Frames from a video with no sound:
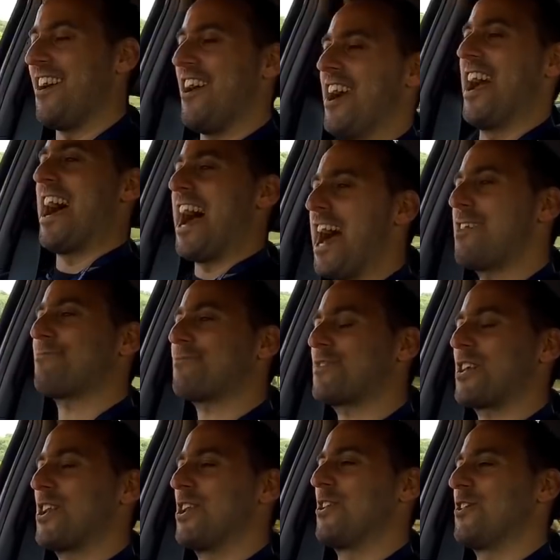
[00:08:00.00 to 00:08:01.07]
I
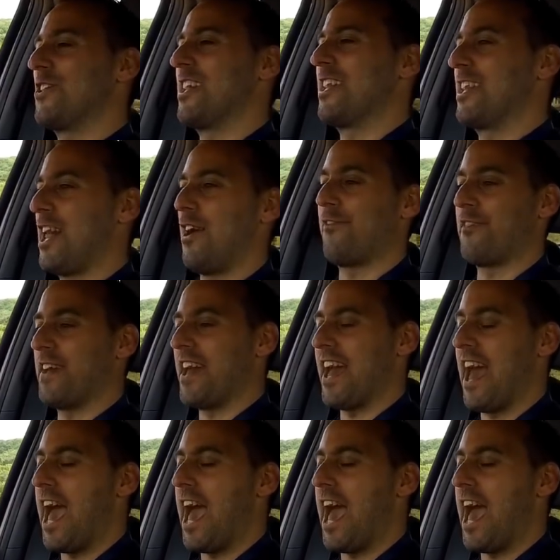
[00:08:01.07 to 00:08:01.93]
absolutely love it.